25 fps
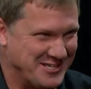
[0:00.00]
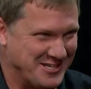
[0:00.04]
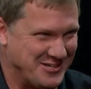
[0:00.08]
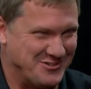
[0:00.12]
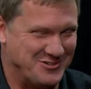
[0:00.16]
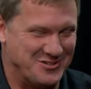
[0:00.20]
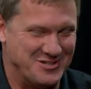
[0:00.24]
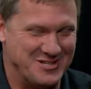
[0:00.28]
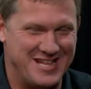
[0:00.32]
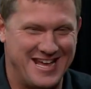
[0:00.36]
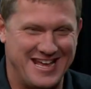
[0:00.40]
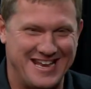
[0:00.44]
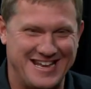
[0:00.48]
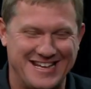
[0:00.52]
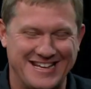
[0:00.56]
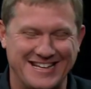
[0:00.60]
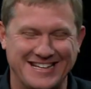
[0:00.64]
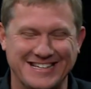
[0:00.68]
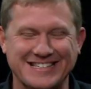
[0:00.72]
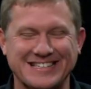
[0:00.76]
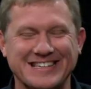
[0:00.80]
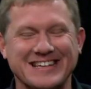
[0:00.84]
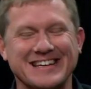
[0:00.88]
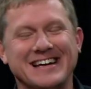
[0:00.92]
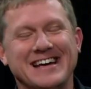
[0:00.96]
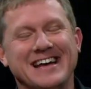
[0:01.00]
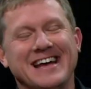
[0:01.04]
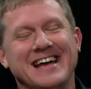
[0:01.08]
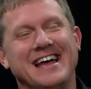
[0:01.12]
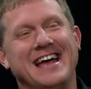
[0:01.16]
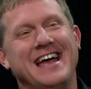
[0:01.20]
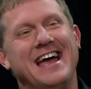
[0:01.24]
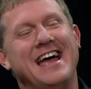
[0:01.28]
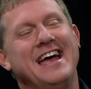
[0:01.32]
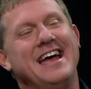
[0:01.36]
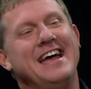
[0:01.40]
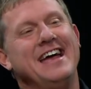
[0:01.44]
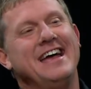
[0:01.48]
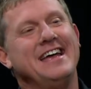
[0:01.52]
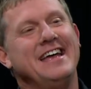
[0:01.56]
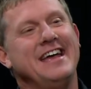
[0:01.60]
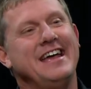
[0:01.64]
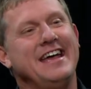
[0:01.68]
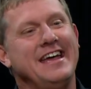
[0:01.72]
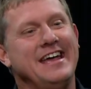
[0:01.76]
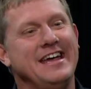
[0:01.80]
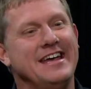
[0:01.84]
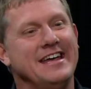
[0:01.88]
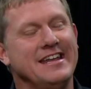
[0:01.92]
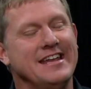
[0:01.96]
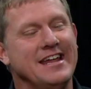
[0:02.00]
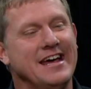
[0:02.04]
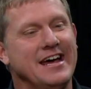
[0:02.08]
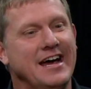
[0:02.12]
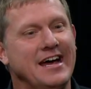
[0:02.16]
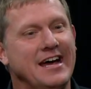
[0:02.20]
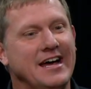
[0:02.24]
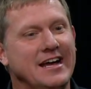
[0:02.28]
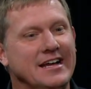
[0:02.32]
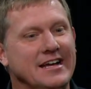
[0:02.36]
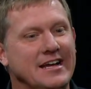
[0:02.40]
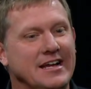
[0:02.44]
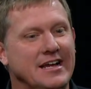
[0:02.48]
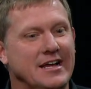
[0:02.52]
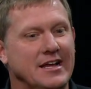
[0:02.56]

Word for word: school yeah, that yeah, is. Yeah, and, and uh,